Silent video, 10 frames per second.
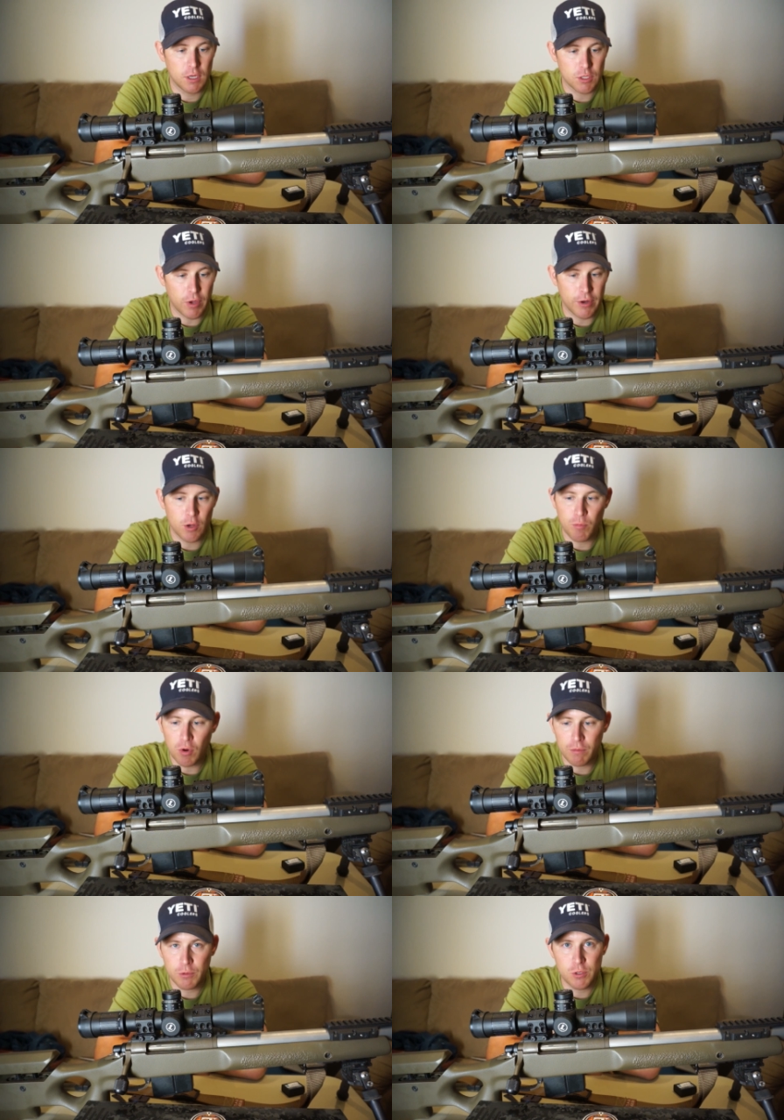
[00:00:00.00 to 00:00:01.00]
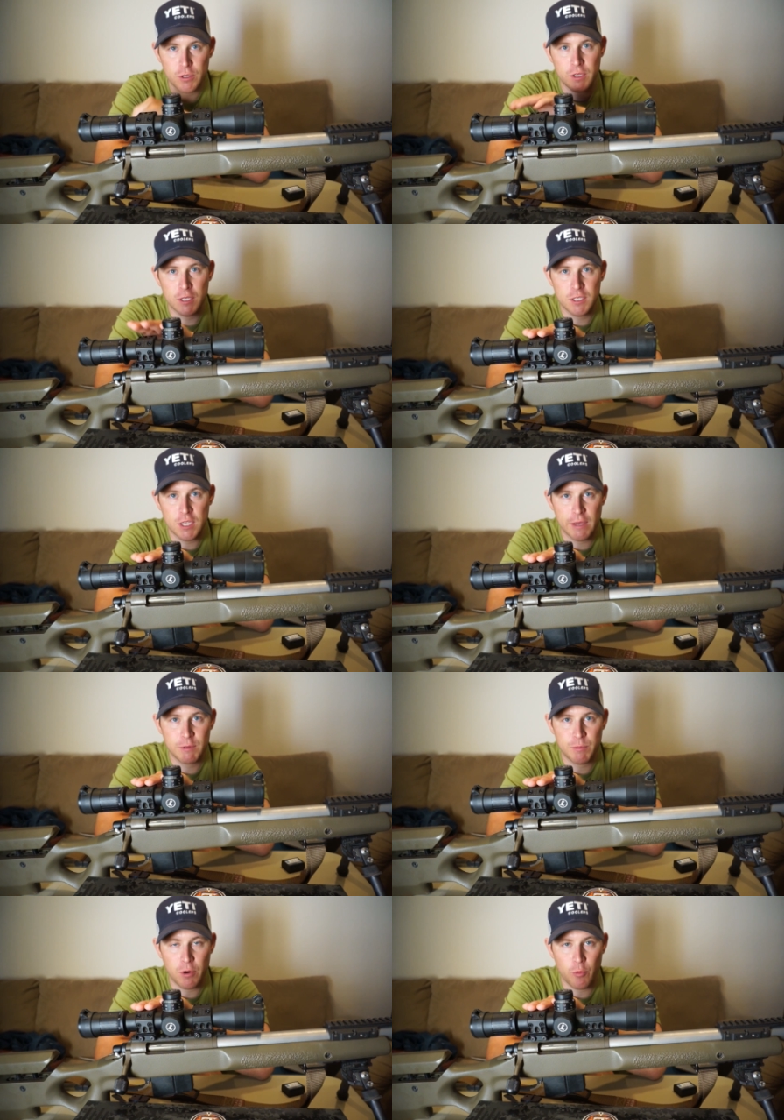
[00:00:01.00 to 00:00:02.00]
So I had no problem using these same
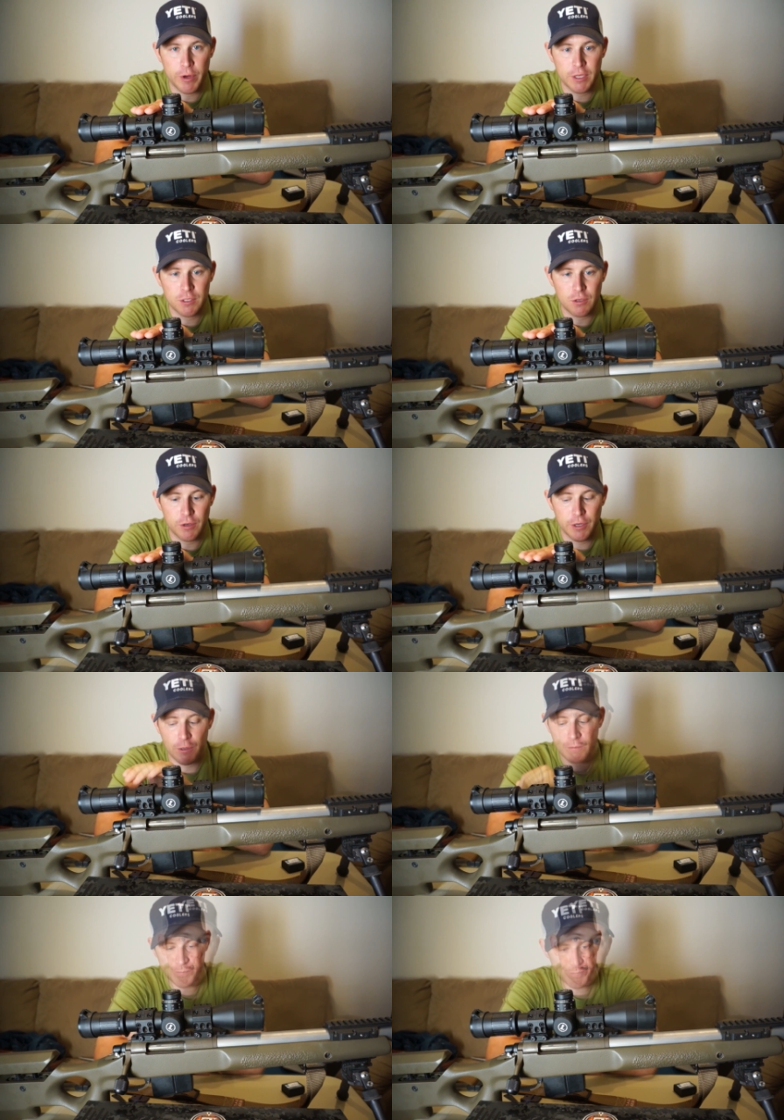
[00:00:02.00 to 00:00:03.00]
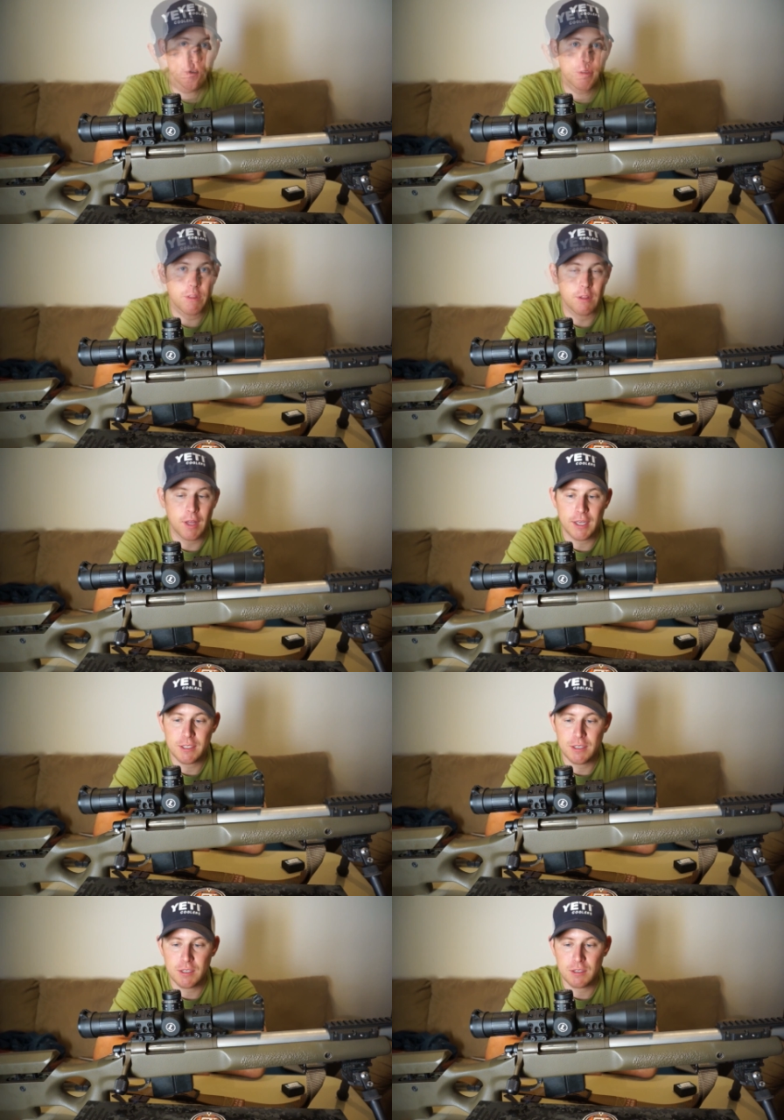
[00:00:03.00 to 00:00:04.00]
spur rings on here. Clear. The glass
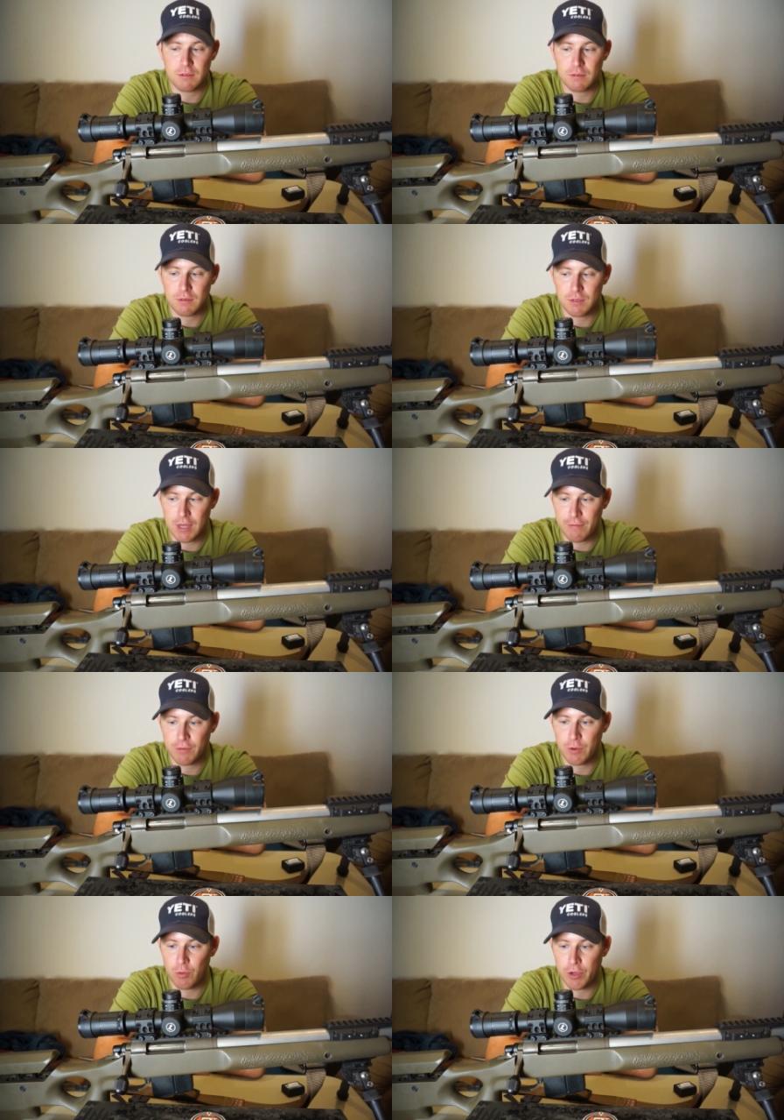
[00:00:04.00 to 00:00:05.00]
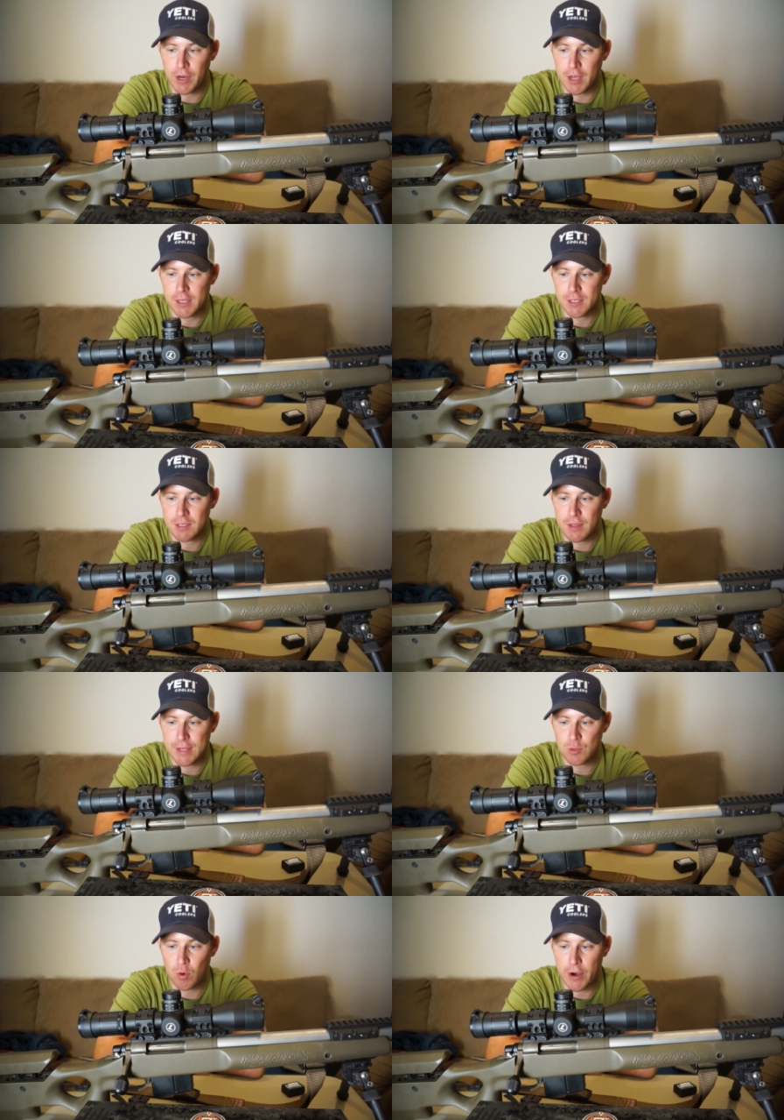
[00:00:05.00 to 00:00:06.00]
is definitely really nice.
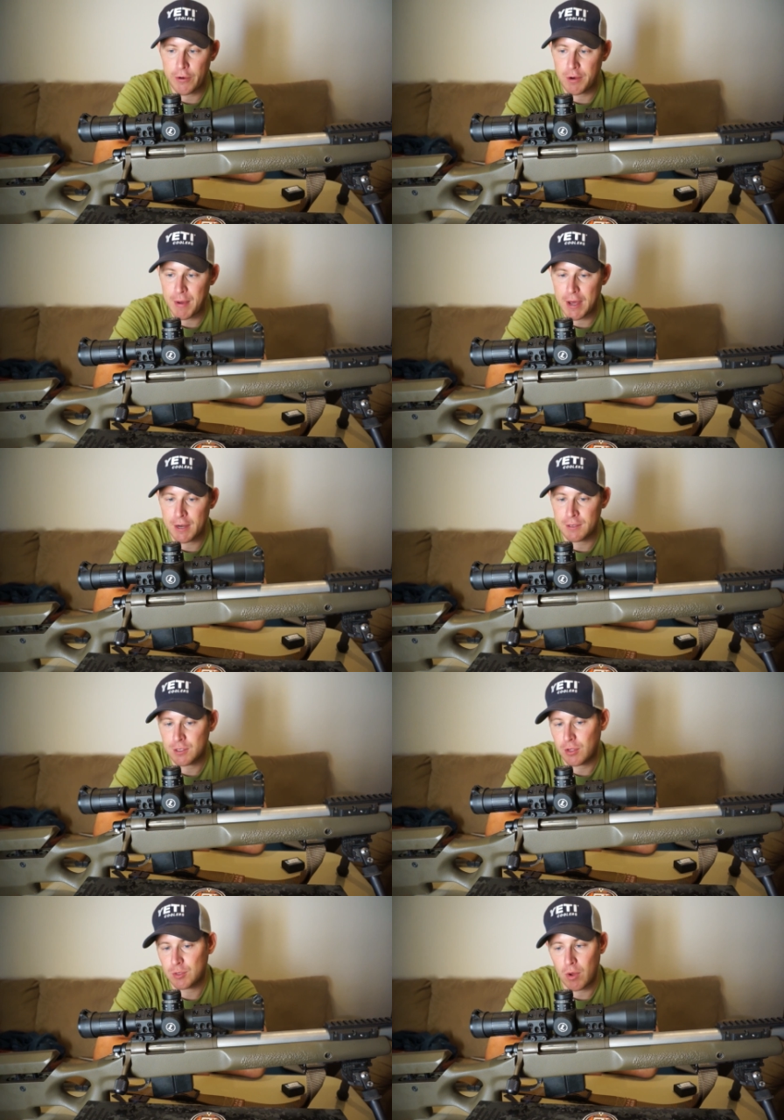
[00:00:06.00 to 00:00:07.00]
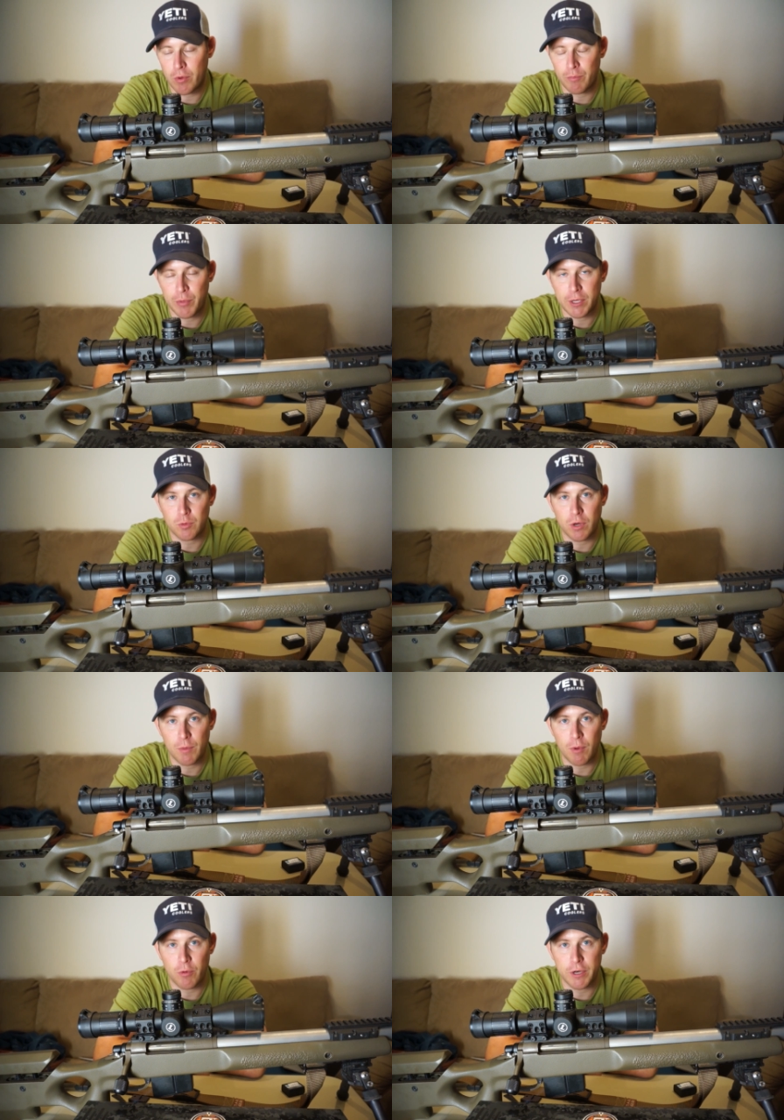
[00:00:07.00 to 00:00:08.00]
That's what I heard about it, and so that's why I went and picked one
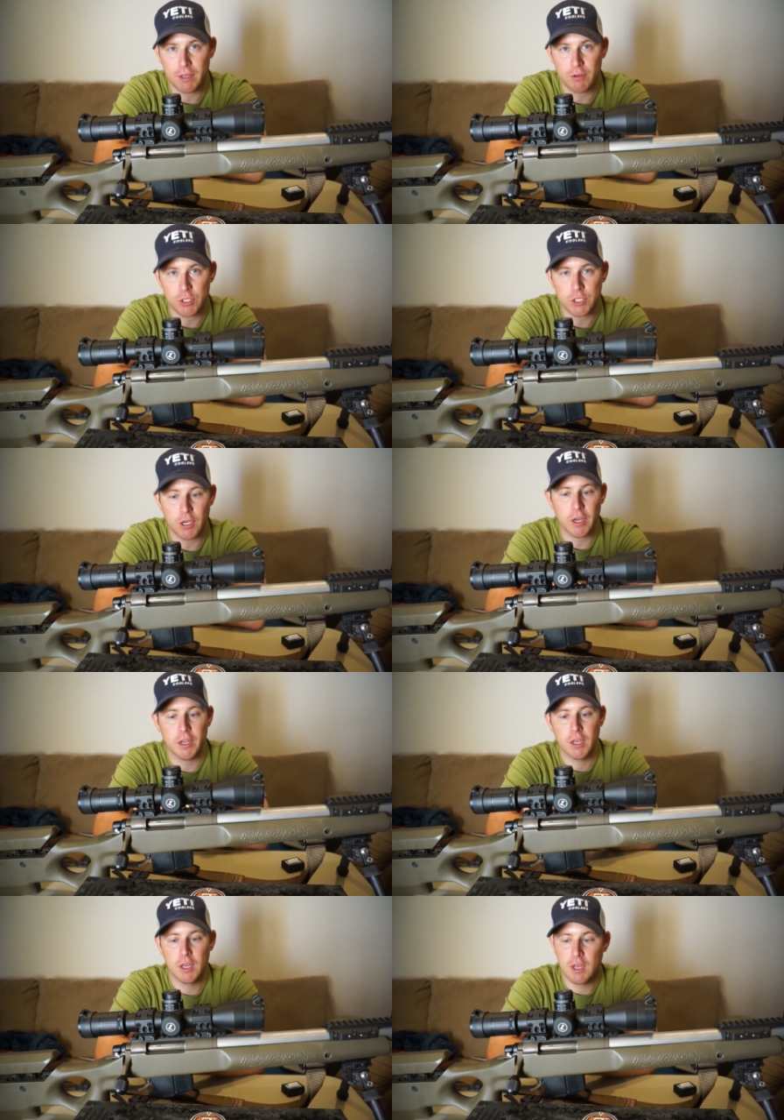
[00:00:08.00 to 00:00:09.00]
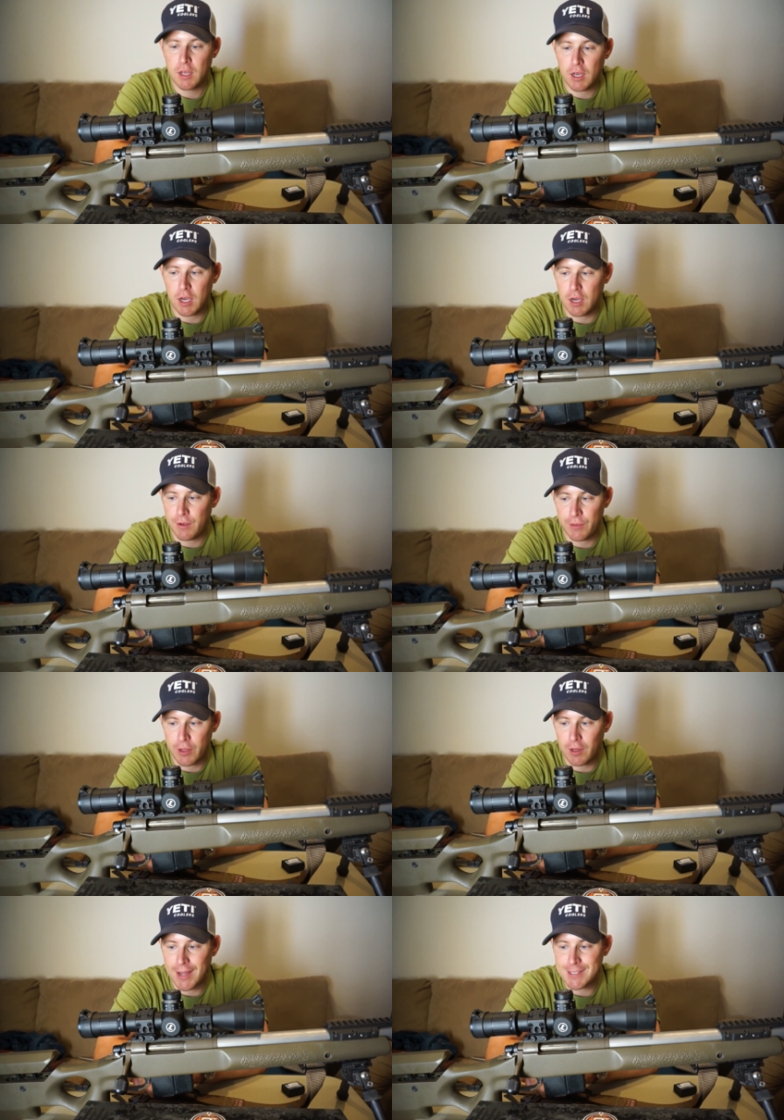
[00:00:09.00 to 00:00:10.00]
up. I wanted to give it a shot. The
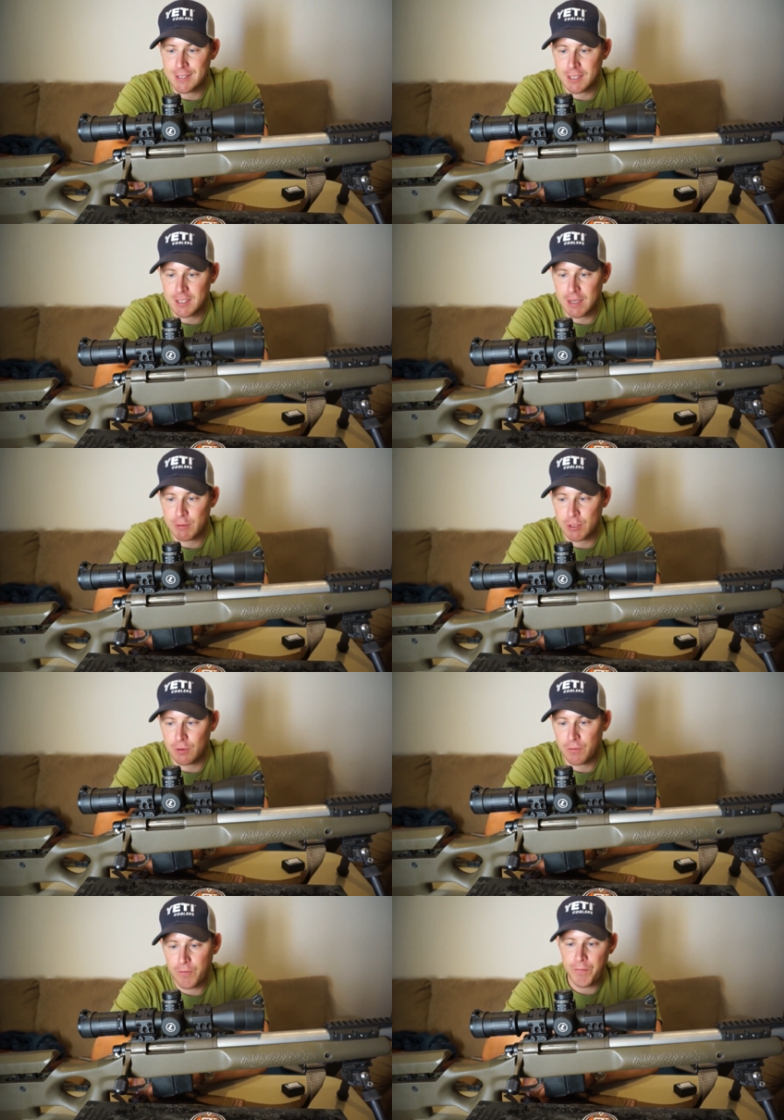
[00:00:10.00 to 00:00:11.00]
glass is exceptional.